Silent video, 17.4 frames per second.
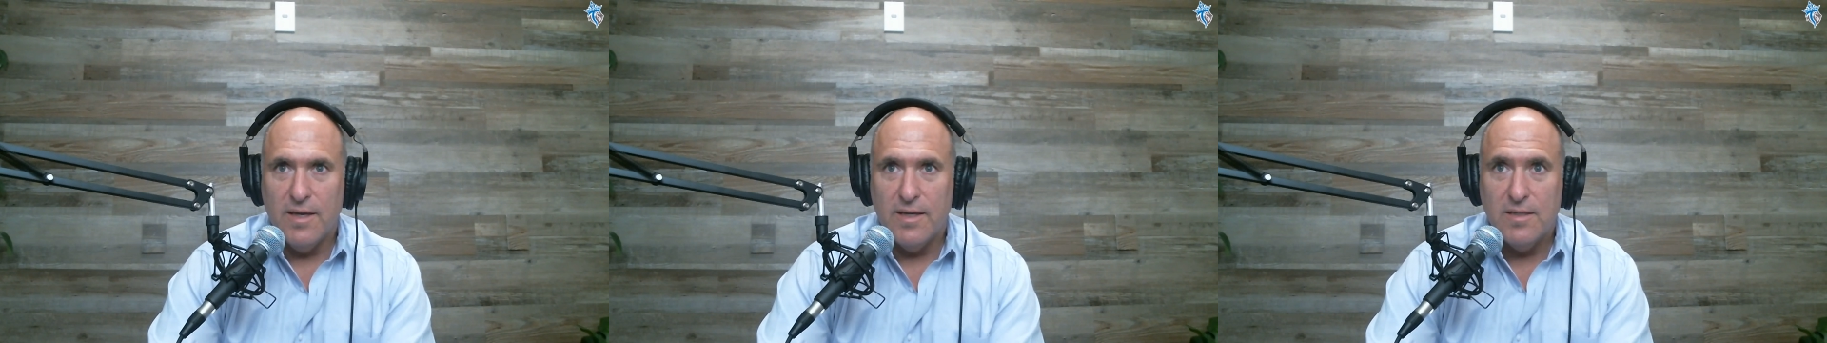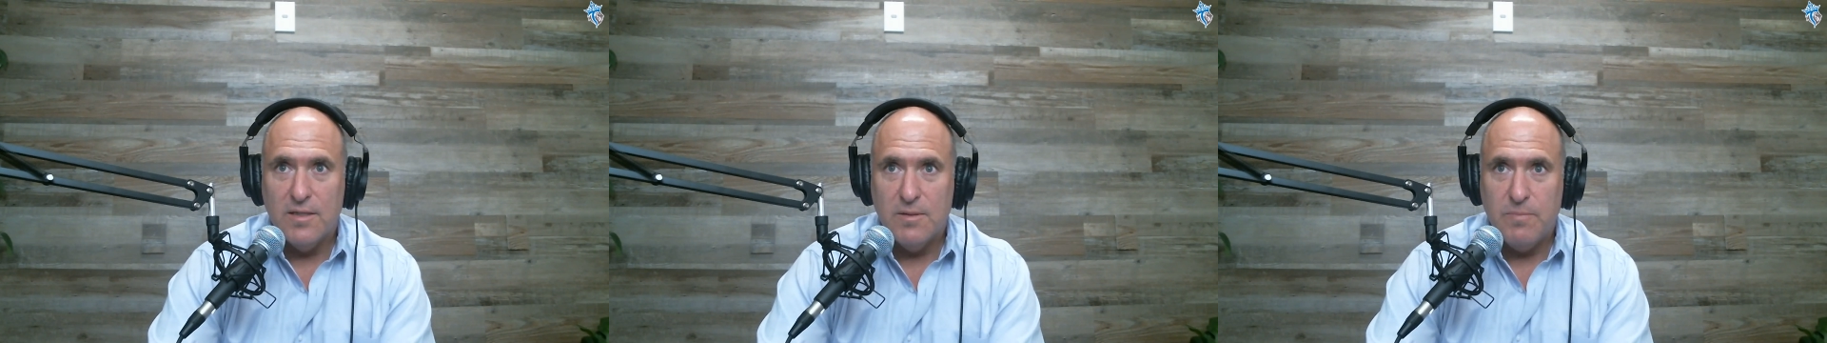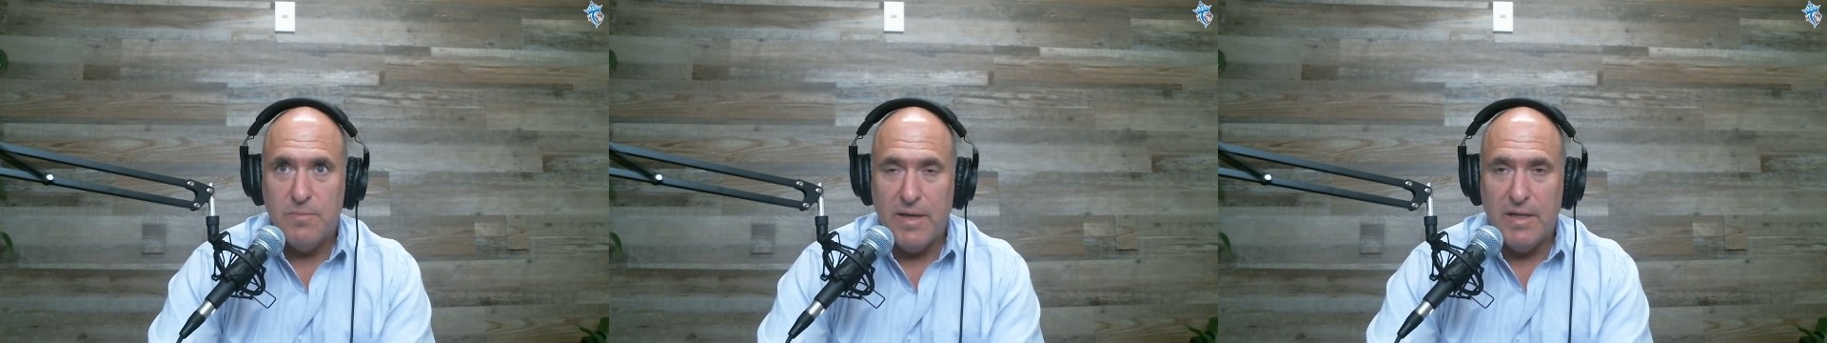
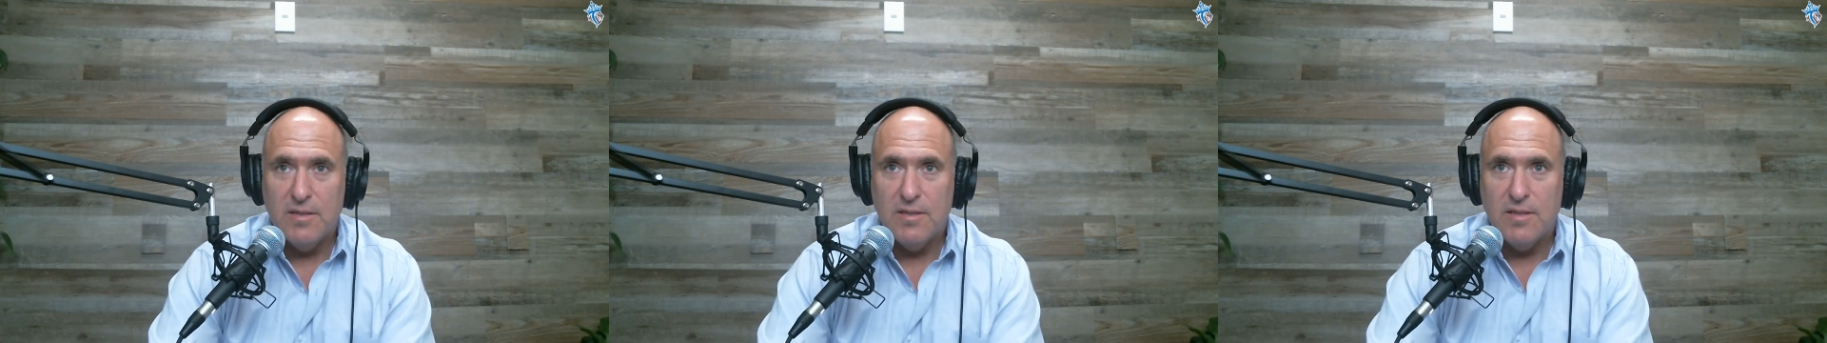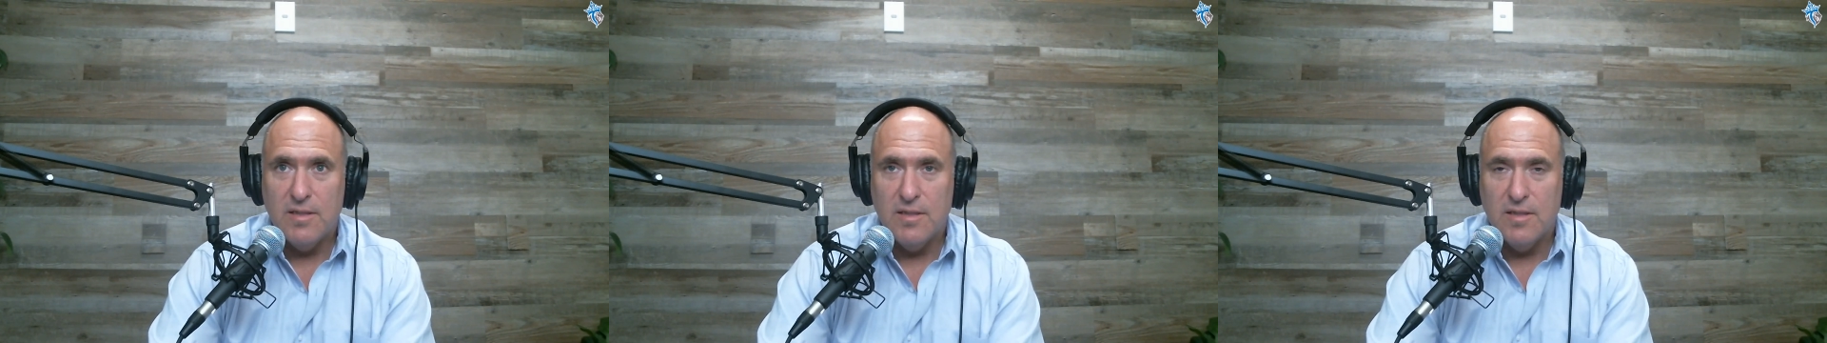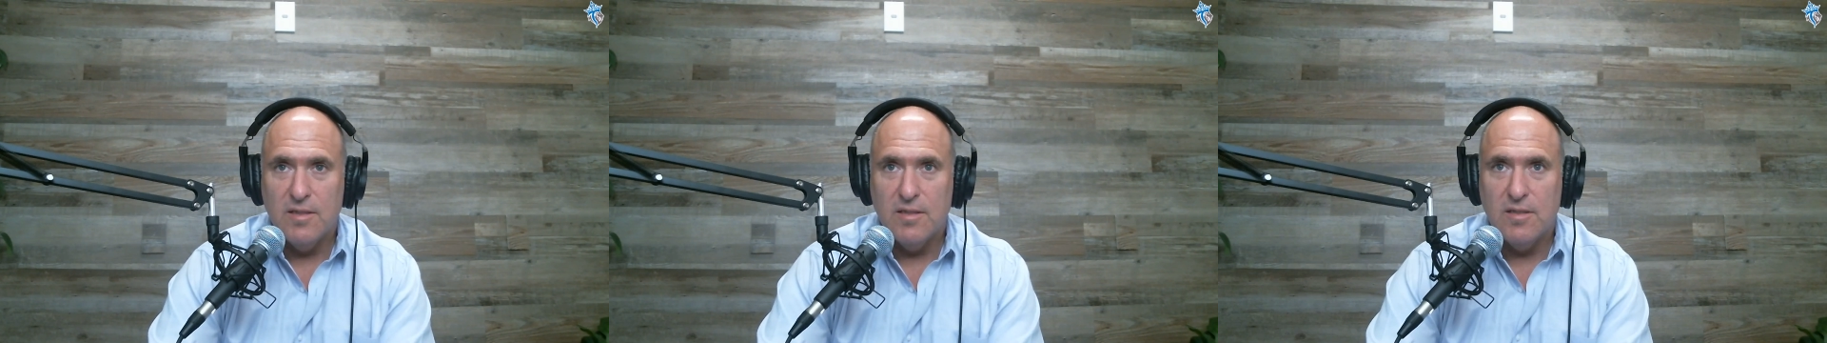
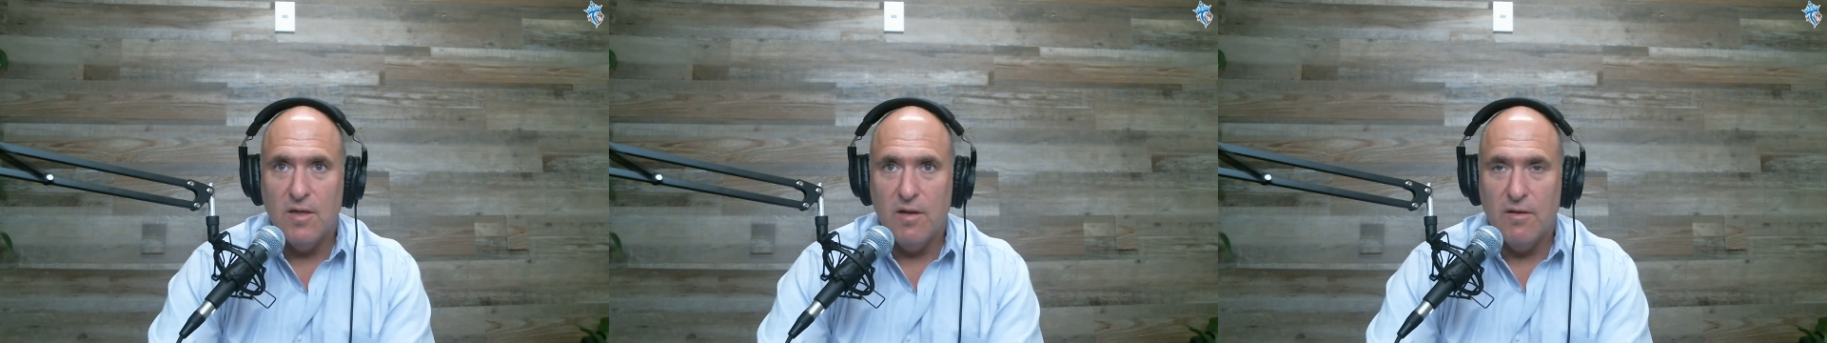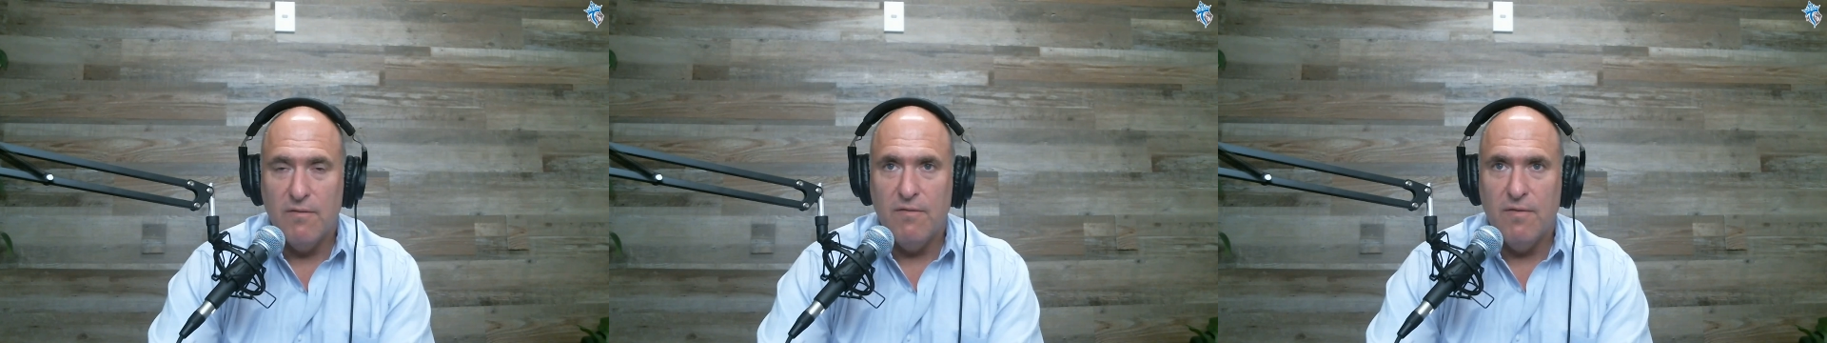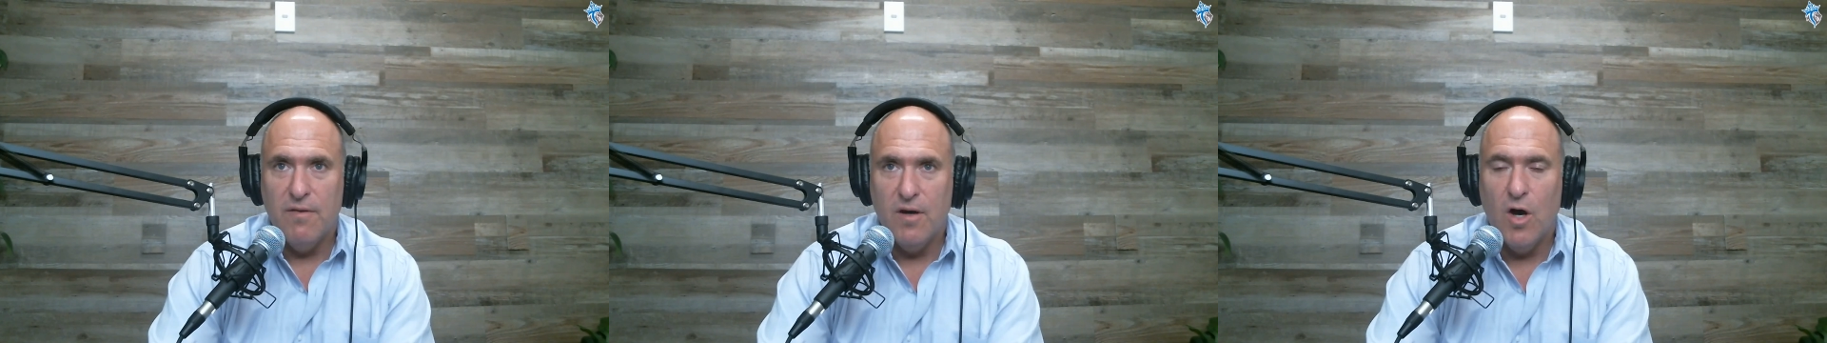expenses
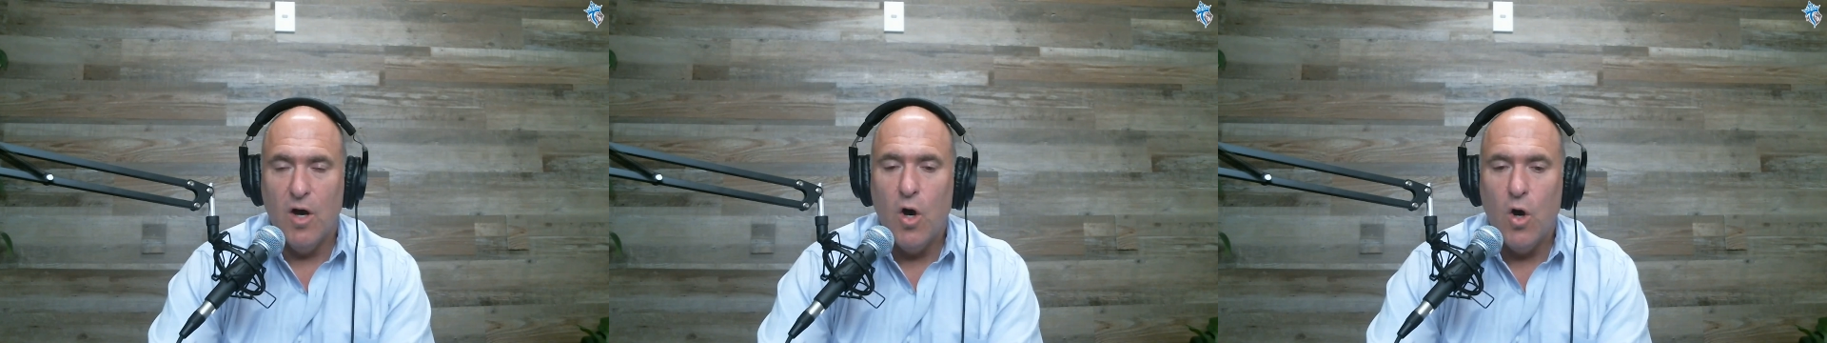of the